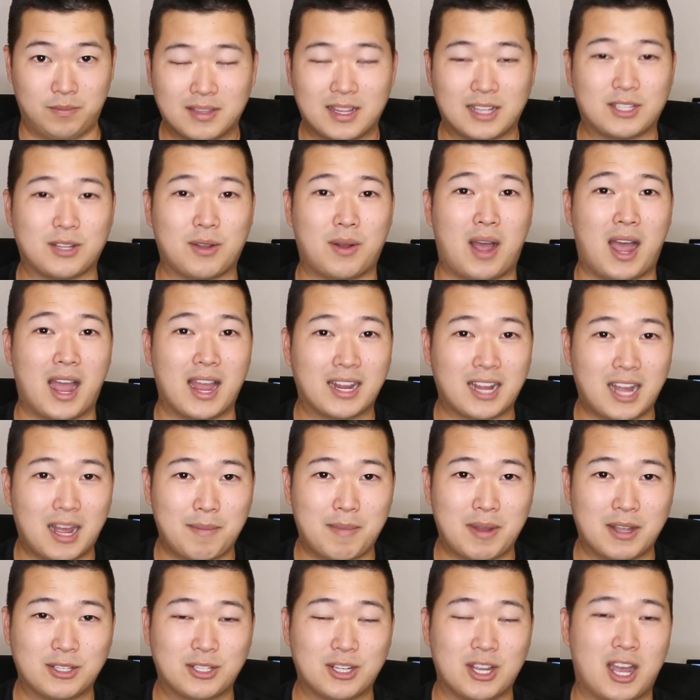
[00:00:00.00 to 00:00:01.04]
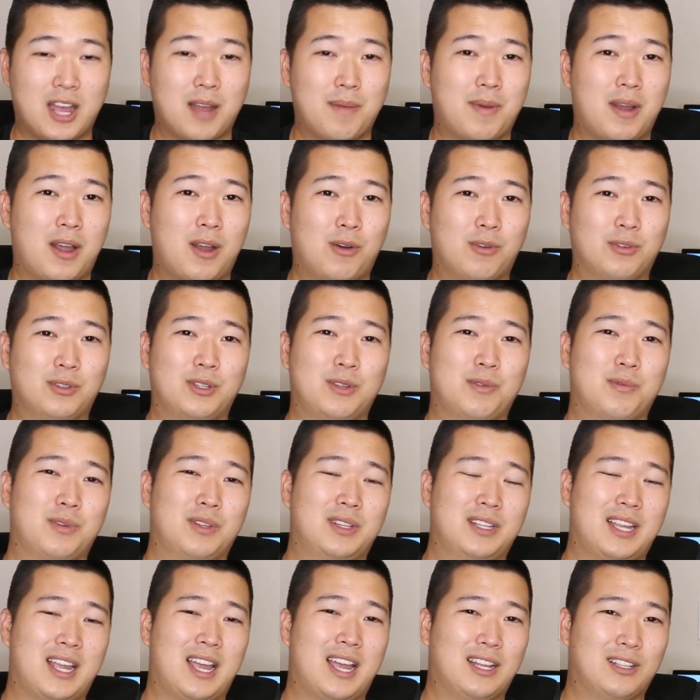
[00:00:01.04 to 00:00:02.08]
That's how I got my job. I only
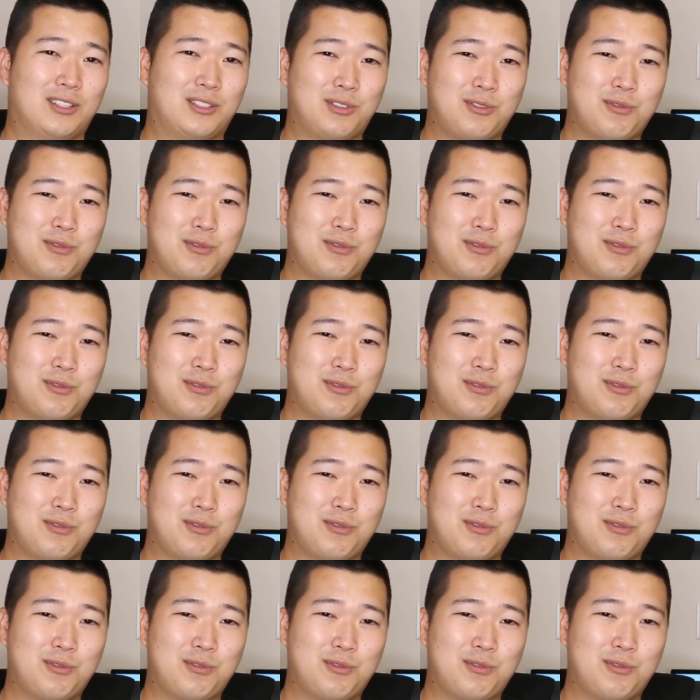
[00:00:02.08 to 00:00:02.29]
really had